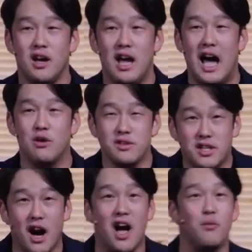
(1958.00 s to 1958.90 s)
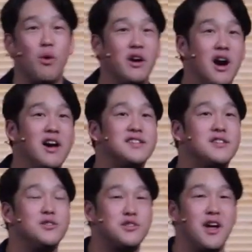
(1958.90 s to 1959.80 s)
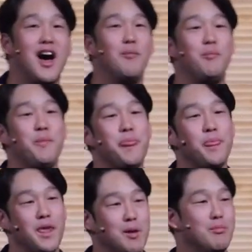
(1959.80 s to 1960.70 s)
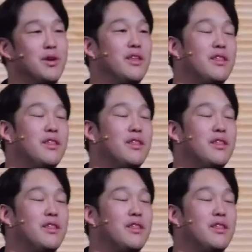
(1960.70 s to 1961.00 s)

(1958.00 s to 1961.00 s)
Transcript: How does God want us to stop and breathe?